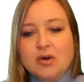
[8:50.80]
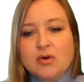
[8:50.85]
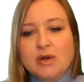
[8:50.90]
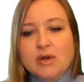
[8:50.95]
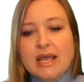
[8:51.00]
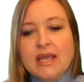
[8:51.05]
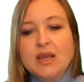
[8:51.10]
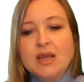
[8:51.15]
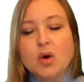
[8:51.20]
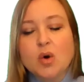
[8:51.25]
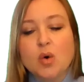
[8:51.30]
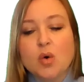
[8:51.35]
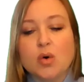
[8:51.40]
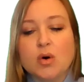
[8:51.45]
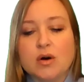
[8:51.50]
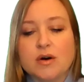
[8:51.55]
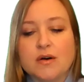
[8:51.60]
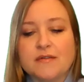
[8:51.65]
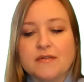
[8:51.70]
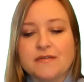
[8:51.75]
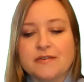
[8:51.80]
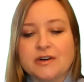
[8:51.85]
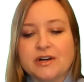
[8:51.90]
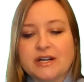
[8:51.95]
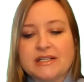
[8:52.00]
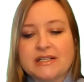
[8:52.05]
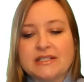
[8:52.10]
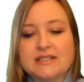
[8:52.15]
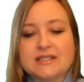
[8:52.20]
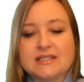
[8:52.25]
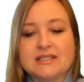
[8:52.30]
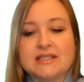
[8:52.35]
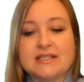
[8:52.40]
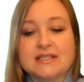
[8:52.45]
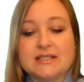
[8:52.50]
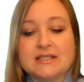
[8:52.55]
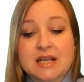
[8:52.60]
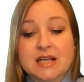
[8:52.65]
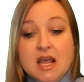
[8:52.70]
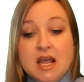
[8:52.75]
Okay. Or for
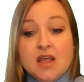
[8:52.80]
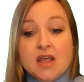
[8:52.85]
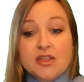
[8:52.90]
instance,